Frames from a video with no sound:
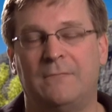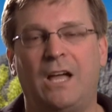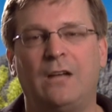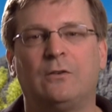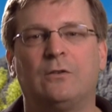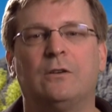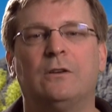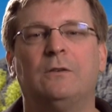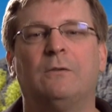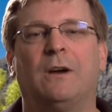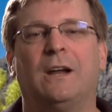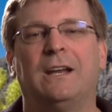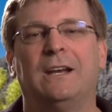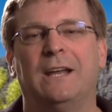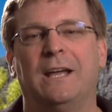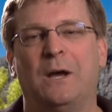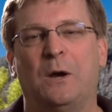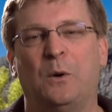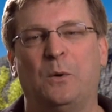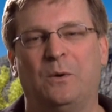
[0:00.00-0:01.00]
Not good right
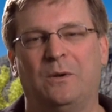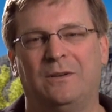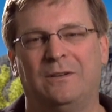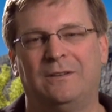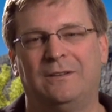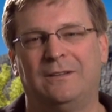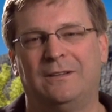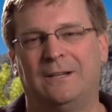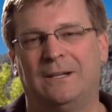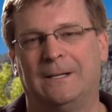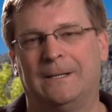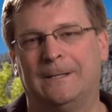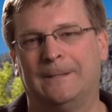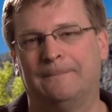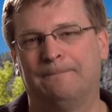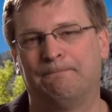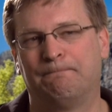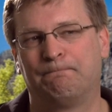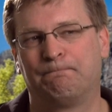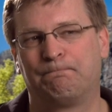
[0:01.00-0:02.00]
now.
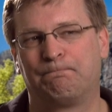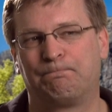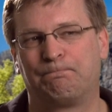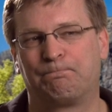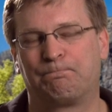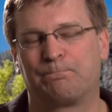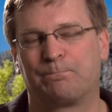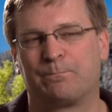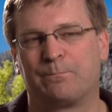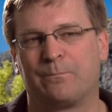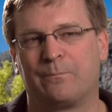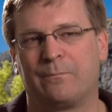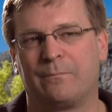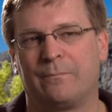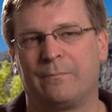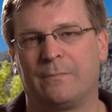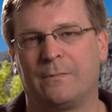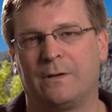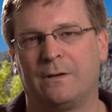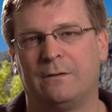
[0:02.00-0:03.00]
Um,
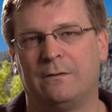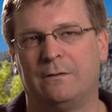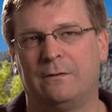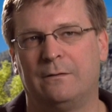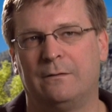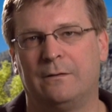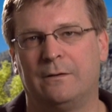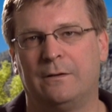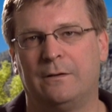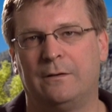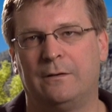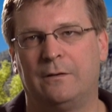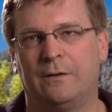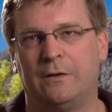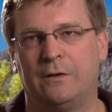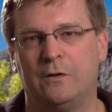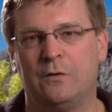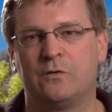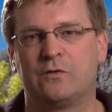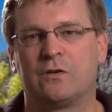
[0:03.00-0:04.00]

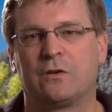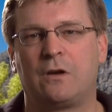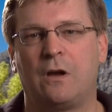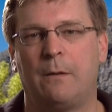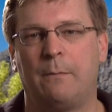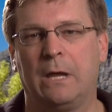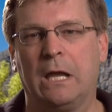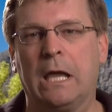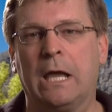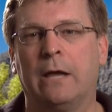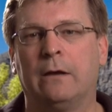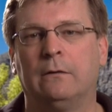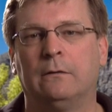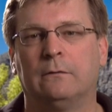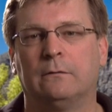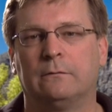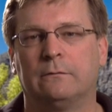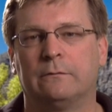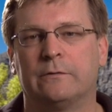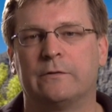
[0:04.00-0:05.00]
the dues are coming in,
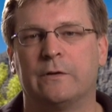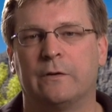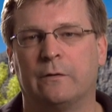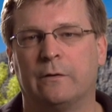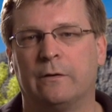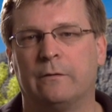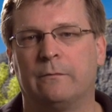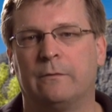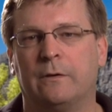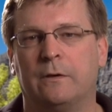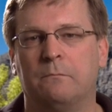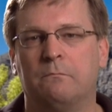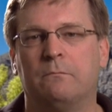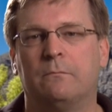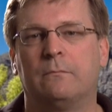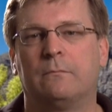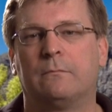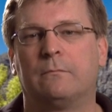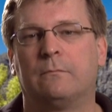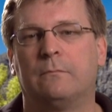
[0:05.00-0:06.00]
so the, the,
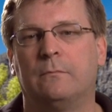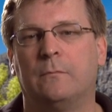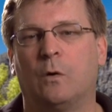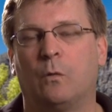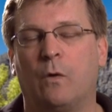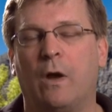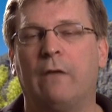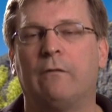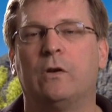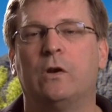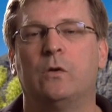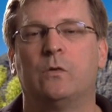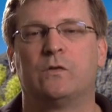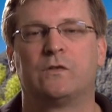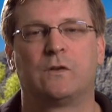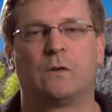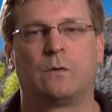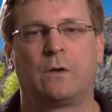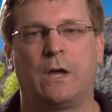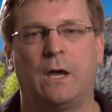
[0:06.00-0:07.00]
the revenue
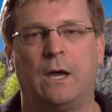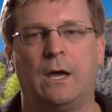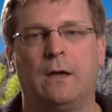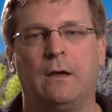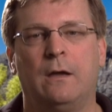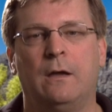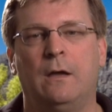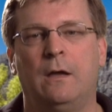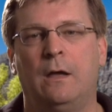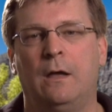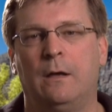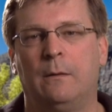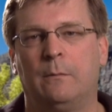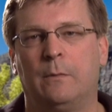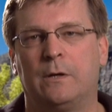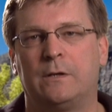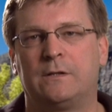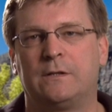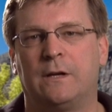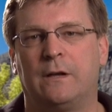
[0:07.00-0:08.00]
is okay.
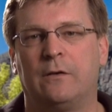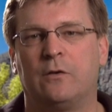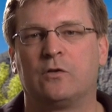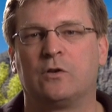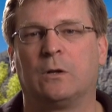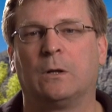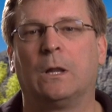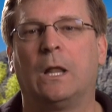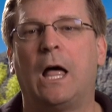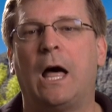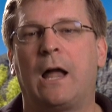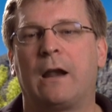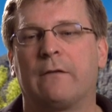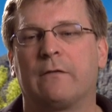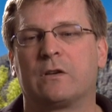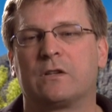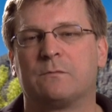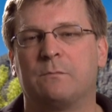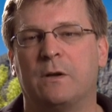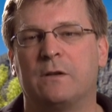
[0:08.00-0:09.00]
But uh, there's a lot of
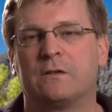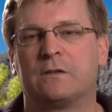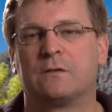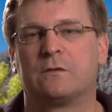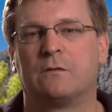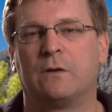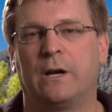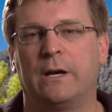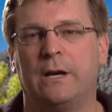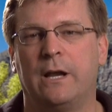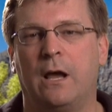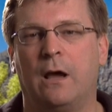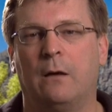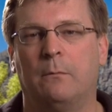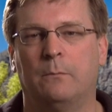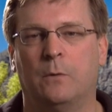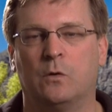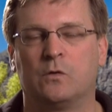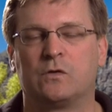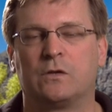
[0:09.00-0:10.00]
expenses right now,
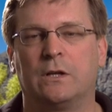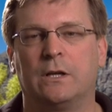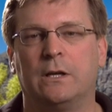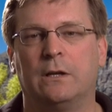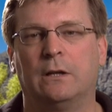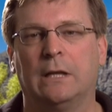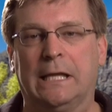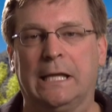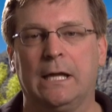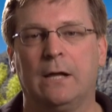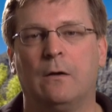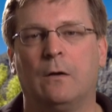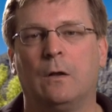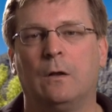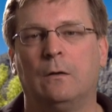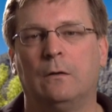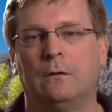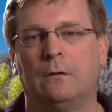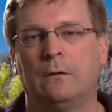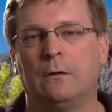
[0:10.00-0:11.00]
mostly
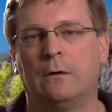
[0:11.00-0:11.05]
legal.